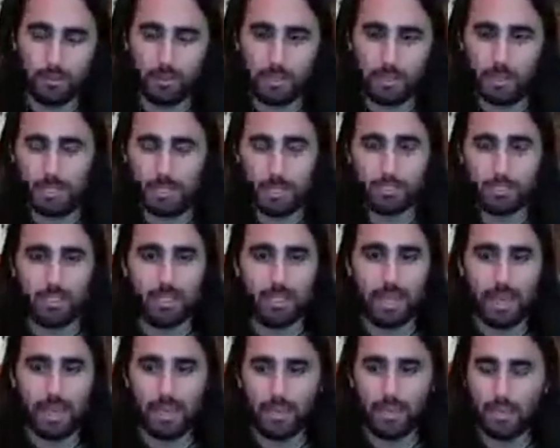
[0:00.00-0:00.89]
each
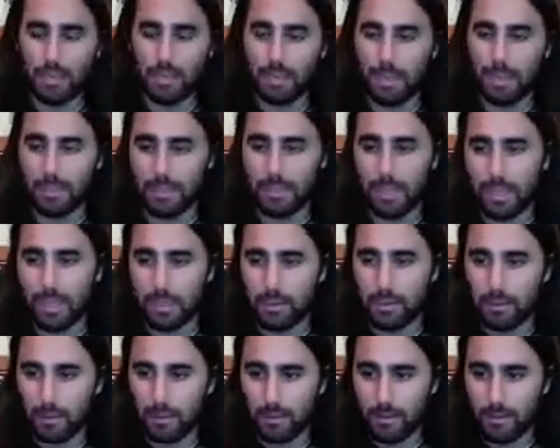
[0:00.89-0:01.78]
day. And like
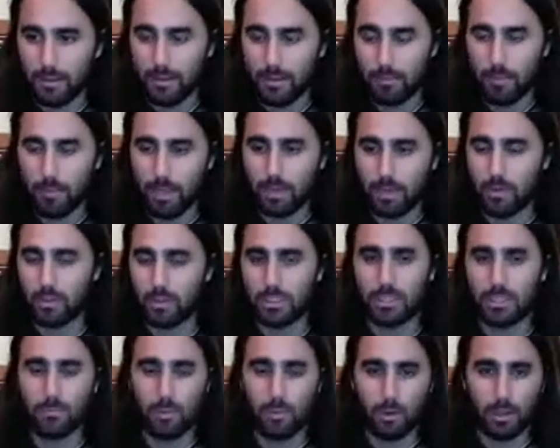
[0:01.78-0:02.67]
my goal
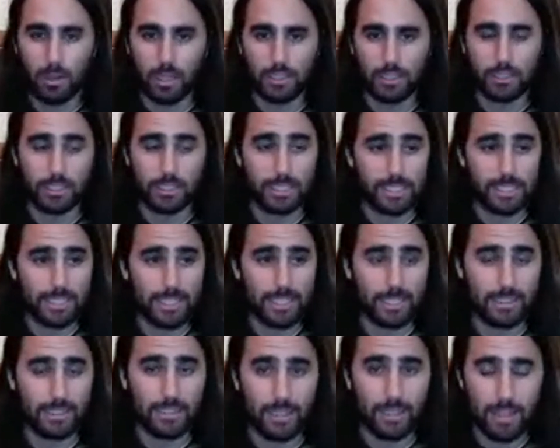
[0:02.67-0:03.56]
is to more or less just
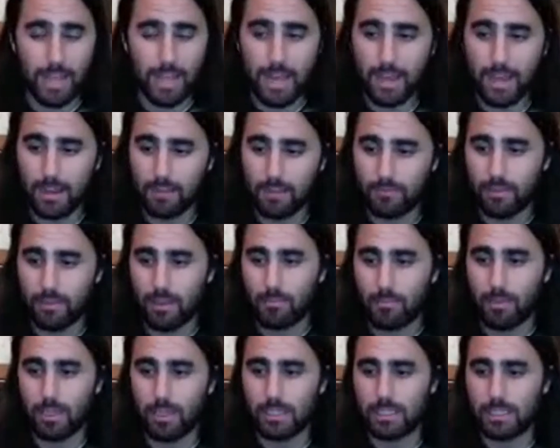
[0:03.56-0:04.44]
stick to that, if that
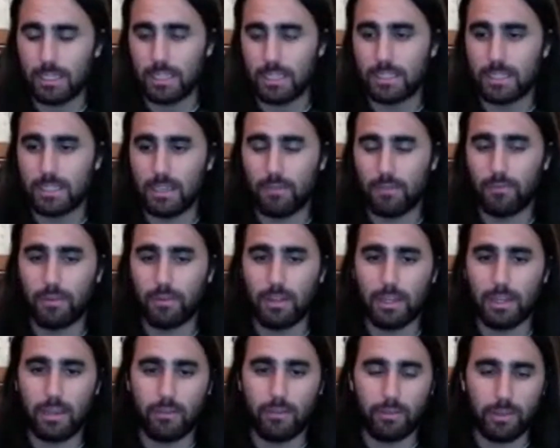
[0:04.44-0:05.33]
makes sense, because I feel
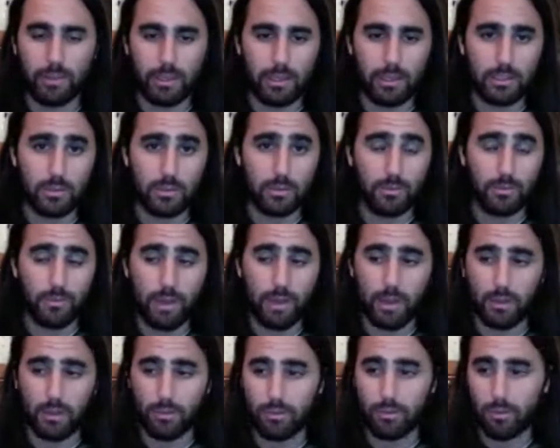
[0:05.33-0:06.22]
like everything else will
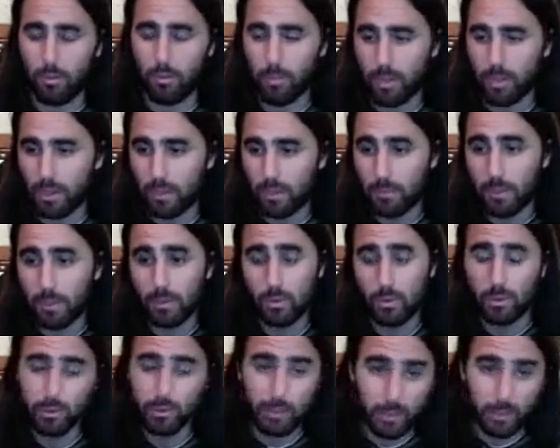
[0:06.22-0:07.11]
follow through. But it'd be
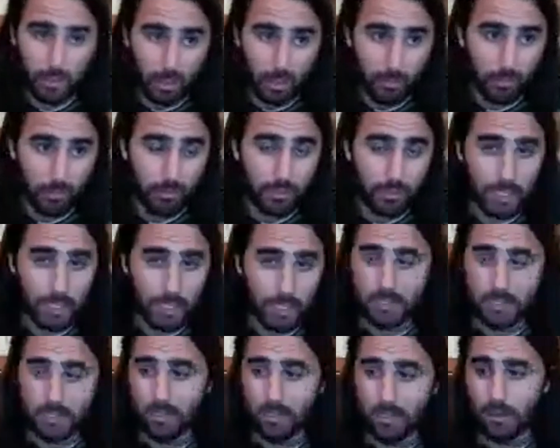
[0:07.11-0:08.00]
cool to double
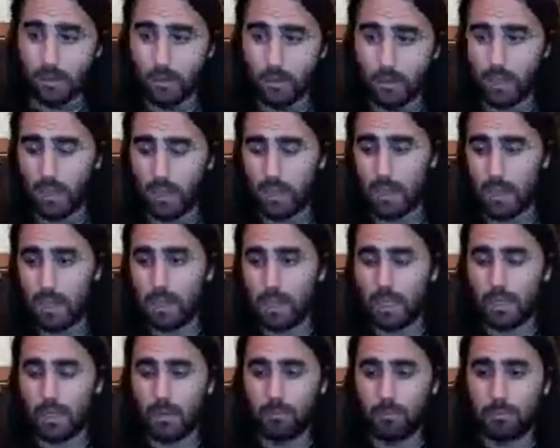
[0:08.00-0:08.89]
next year and
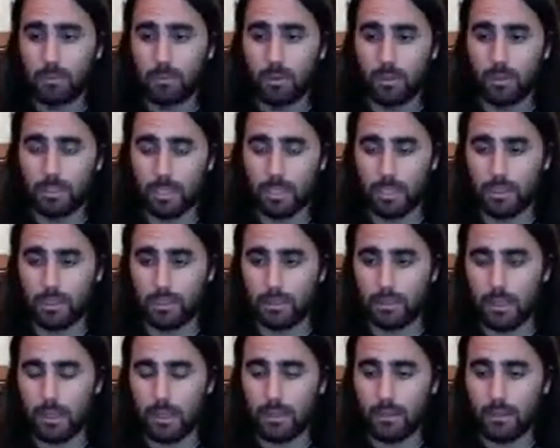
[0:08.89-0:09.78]
get up towards like the
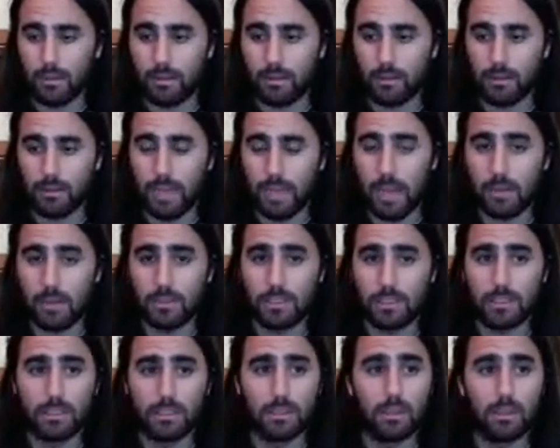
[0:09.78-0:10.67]

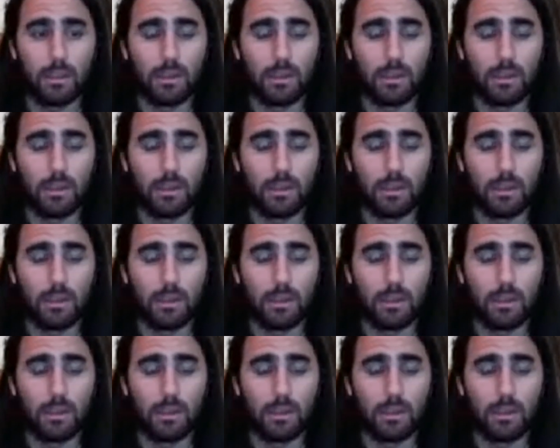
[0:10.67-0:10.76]
10,000